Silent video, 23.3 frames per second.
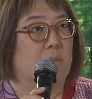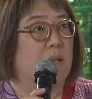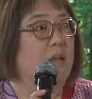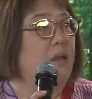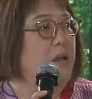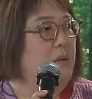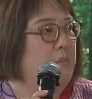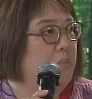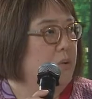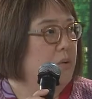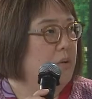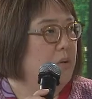
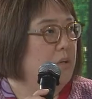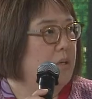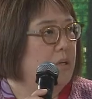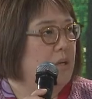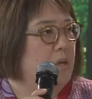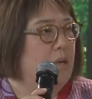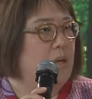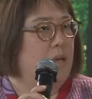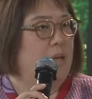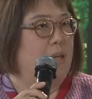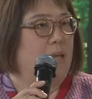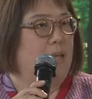playbook,
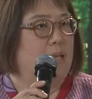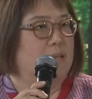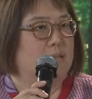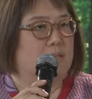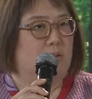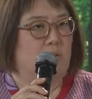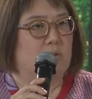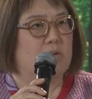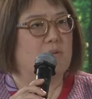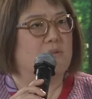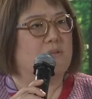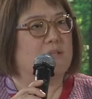it
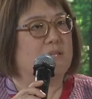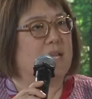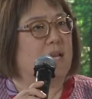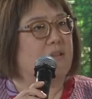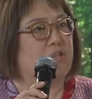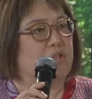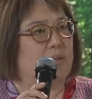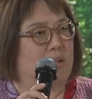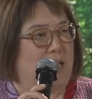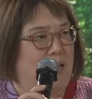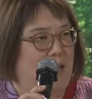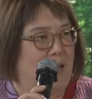sort of starts
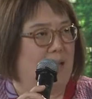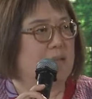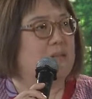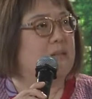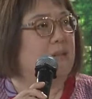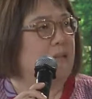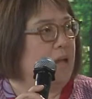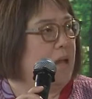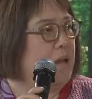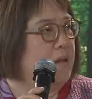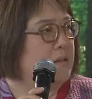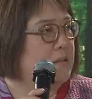to
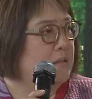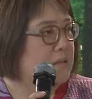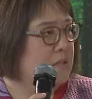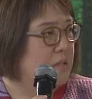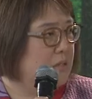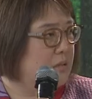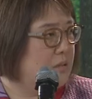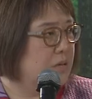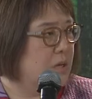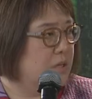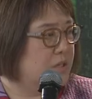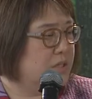catalyze
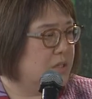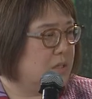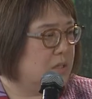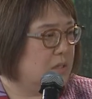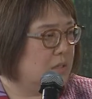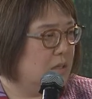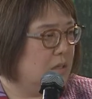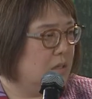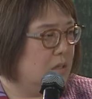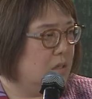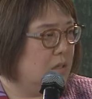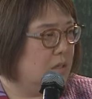across
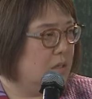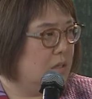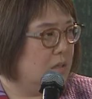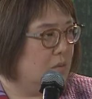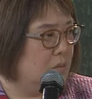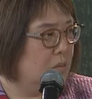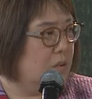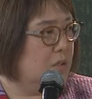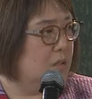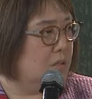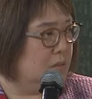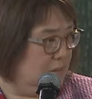the
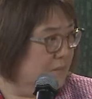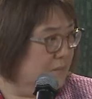world?